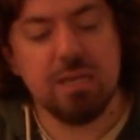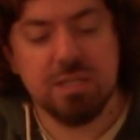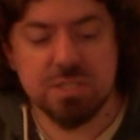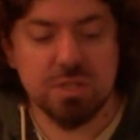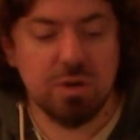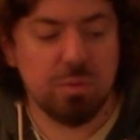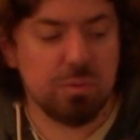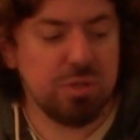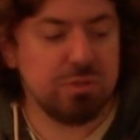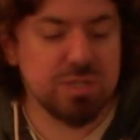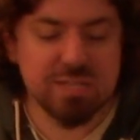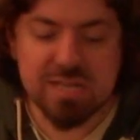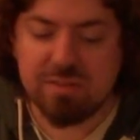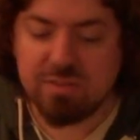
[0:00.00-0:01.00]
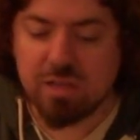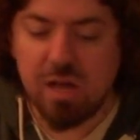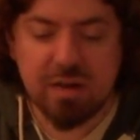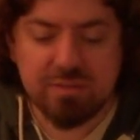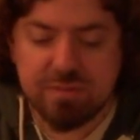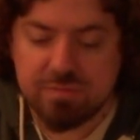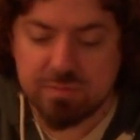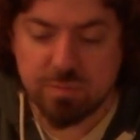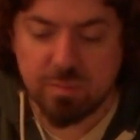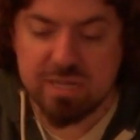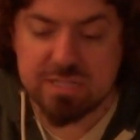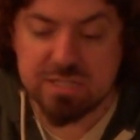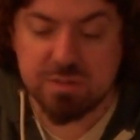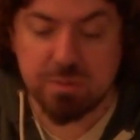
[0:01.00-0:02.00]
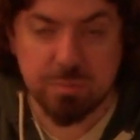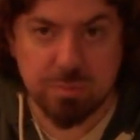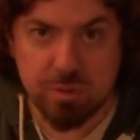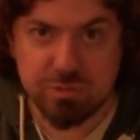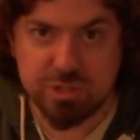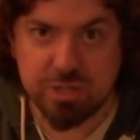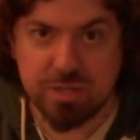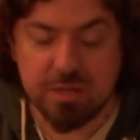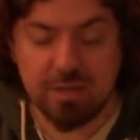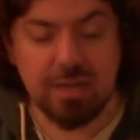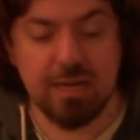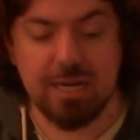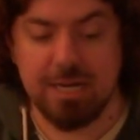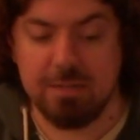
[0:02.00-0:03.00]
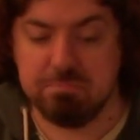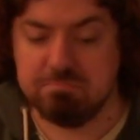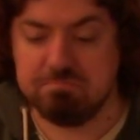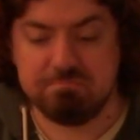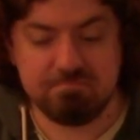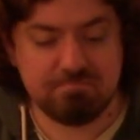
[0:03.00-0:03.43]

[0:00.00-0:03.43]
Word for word: So you just have a lot of different ways to approach it. Um,